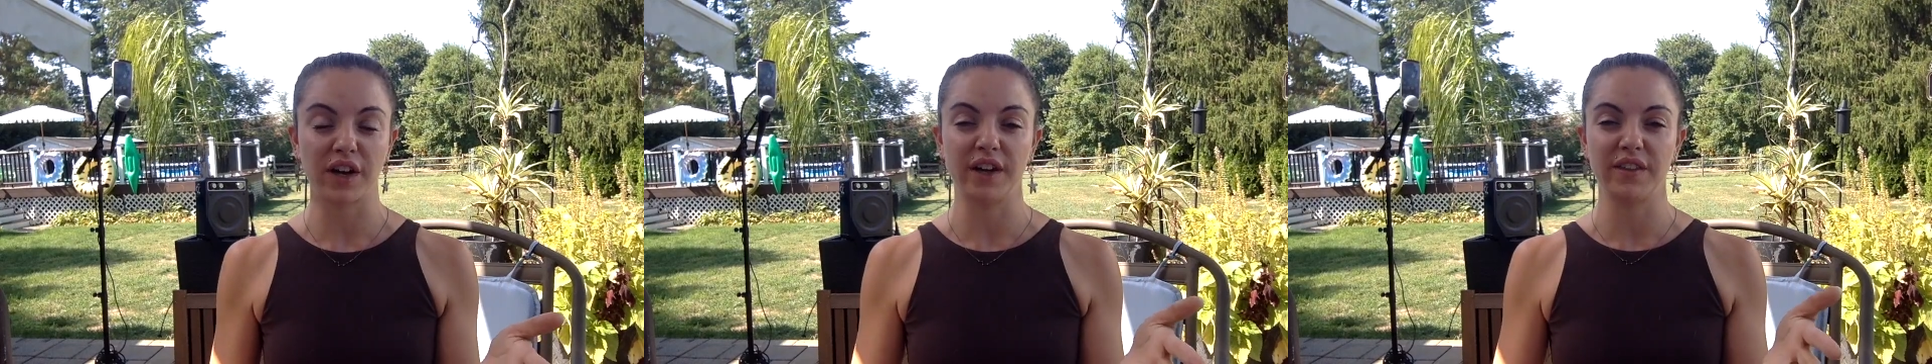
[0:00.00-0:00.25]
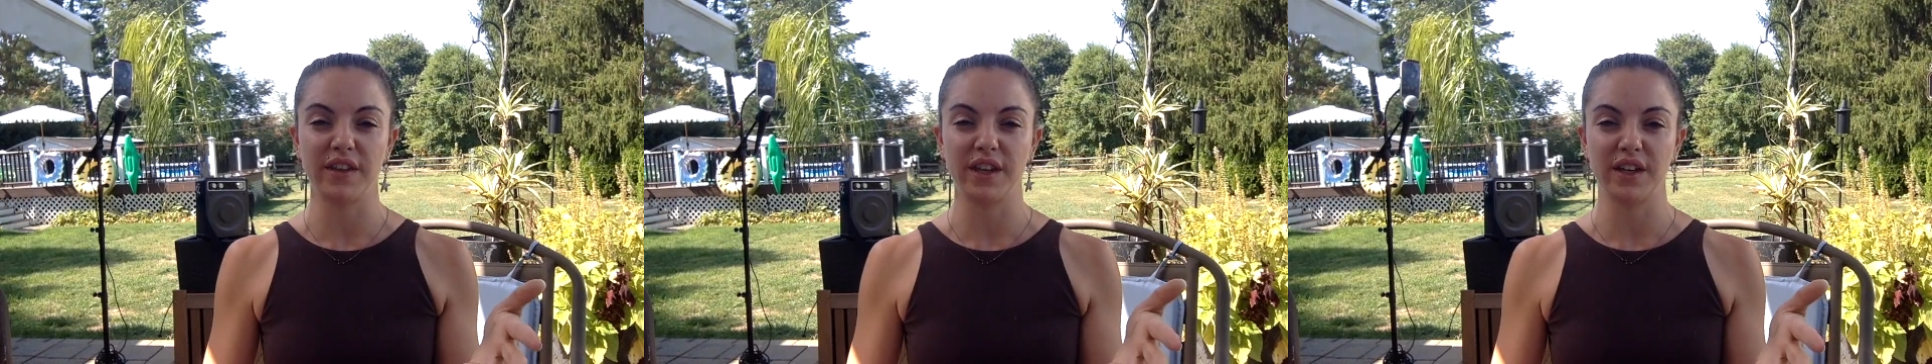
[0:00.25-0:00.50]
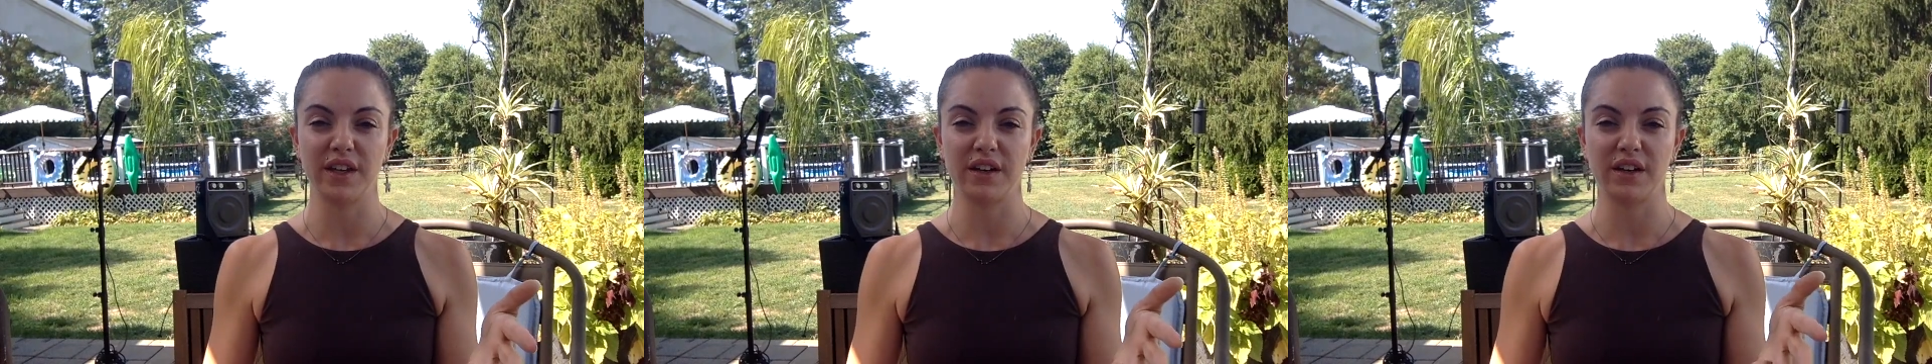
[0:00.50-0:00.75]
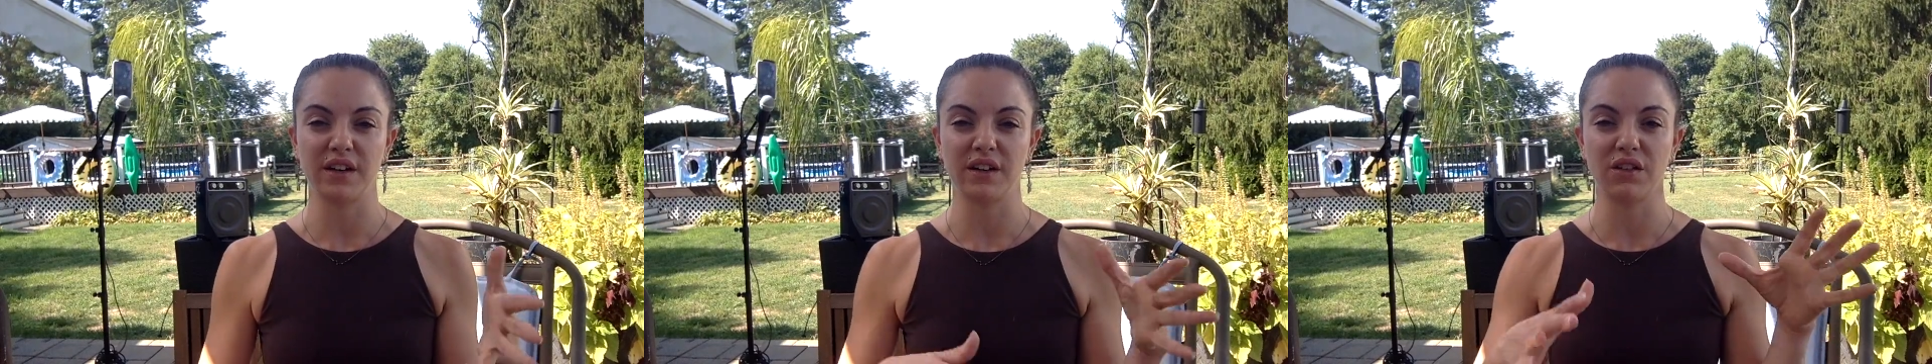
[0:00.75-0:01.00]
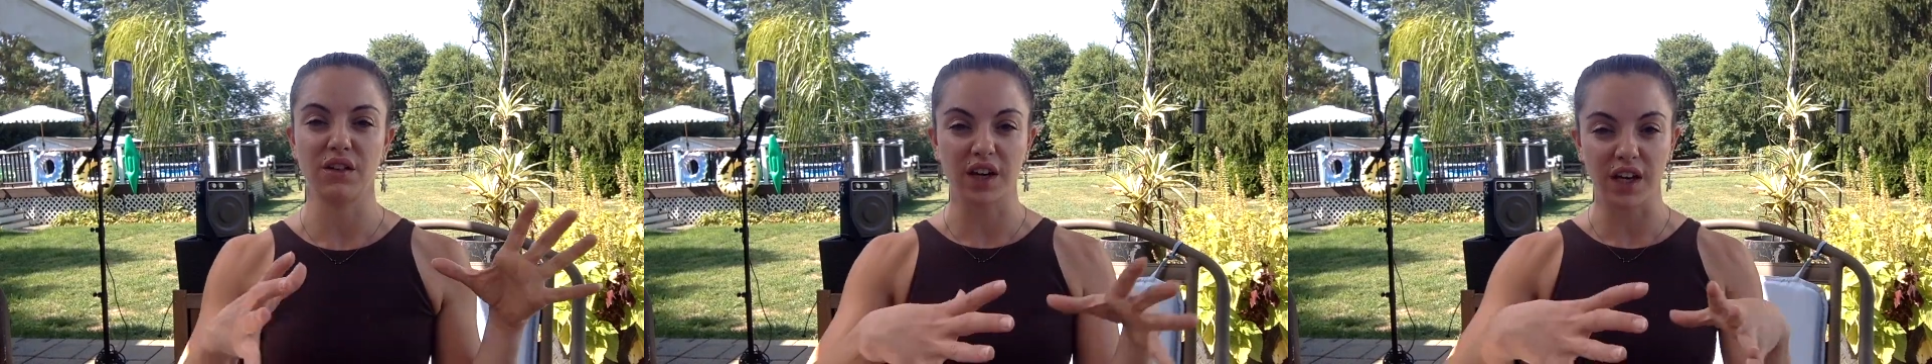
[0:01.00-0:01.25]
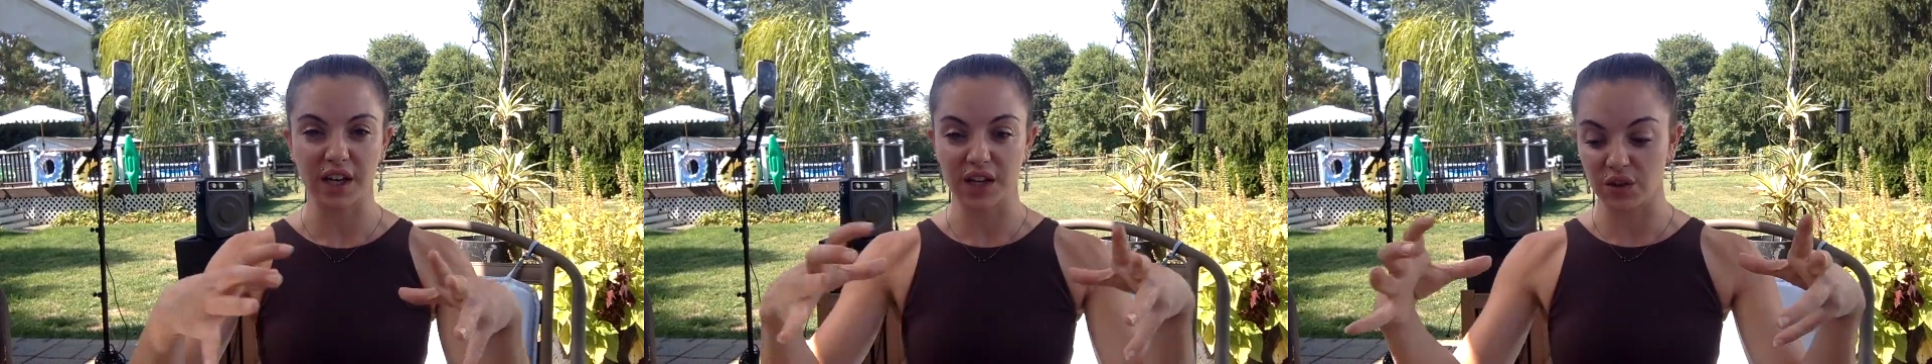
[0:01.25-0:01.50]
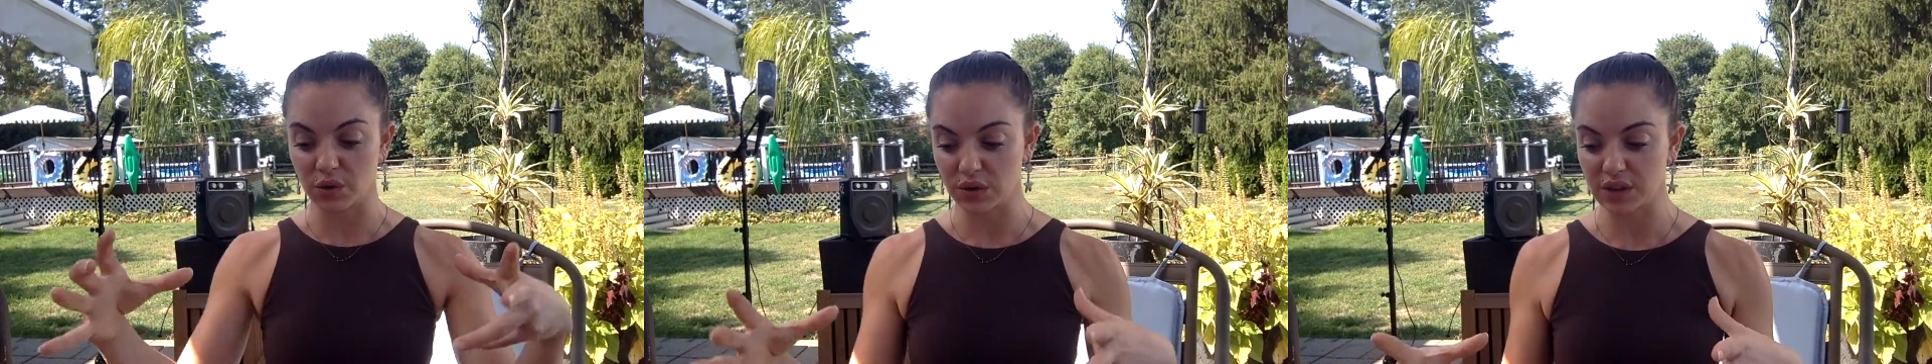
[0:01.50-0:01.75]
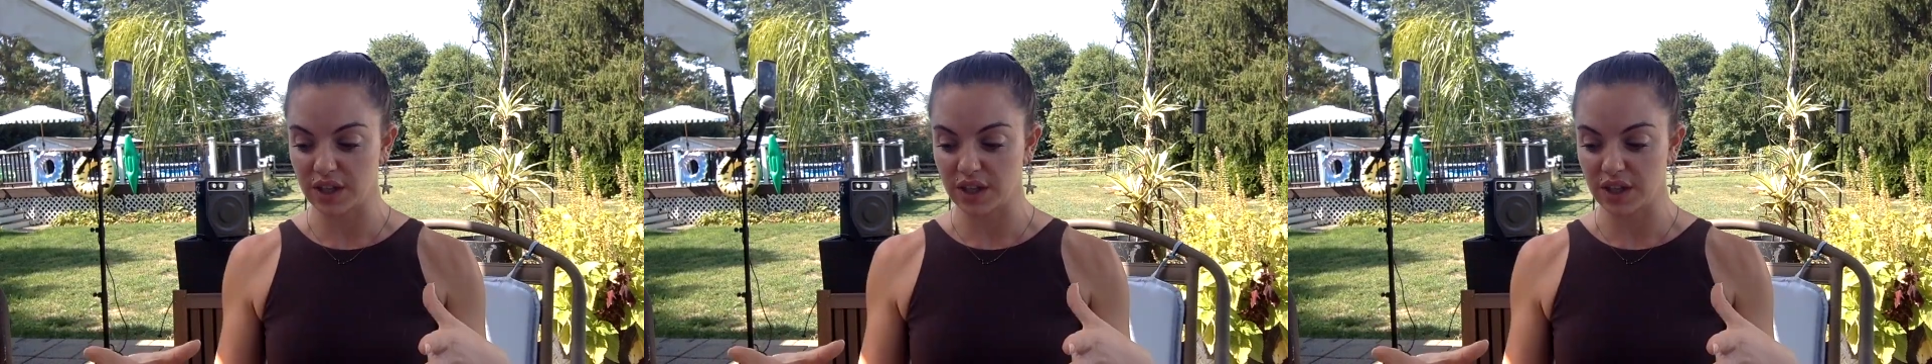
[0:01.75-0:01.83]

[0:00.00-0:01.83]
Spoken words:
and then looking at your